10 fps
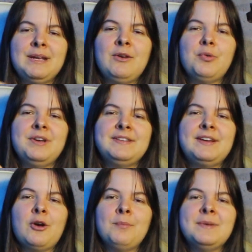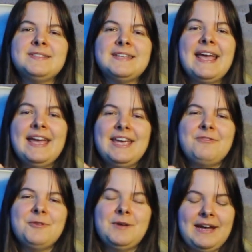below in the comments
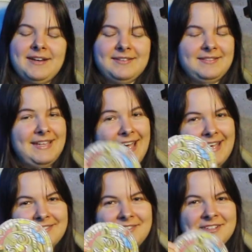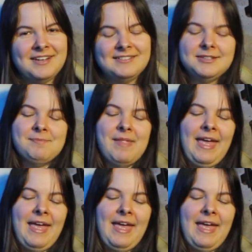if you like the end result,